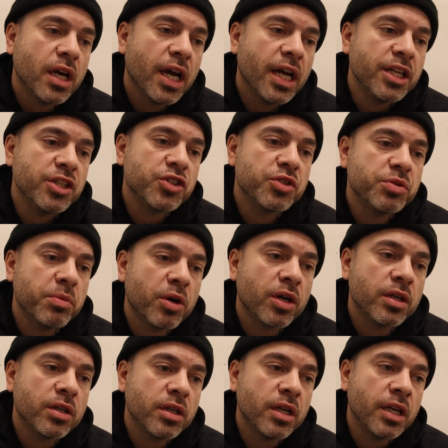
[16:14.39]
and he's
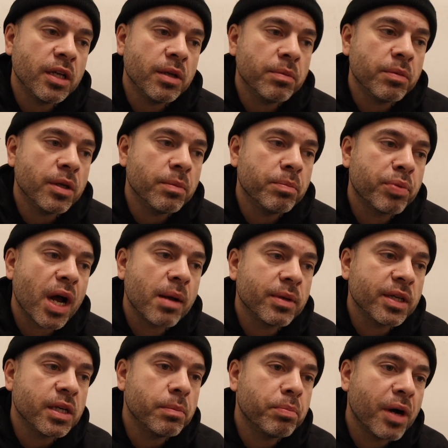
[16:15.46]
smart, and he probably
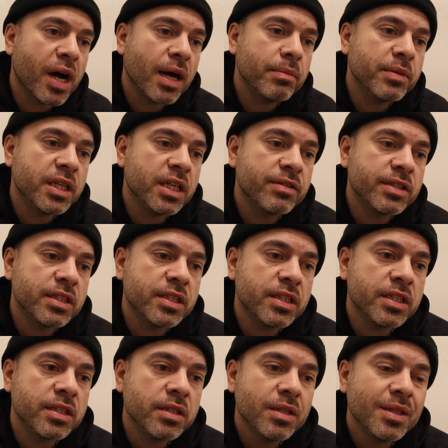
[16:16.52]
could pop and
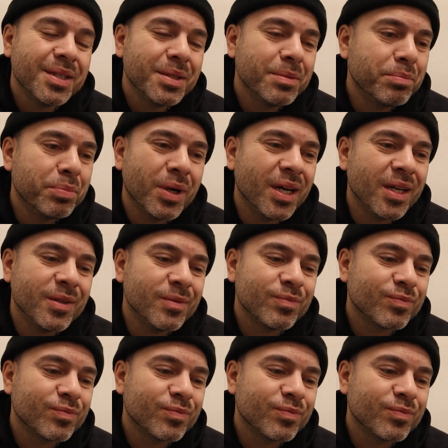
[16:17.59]
everything, but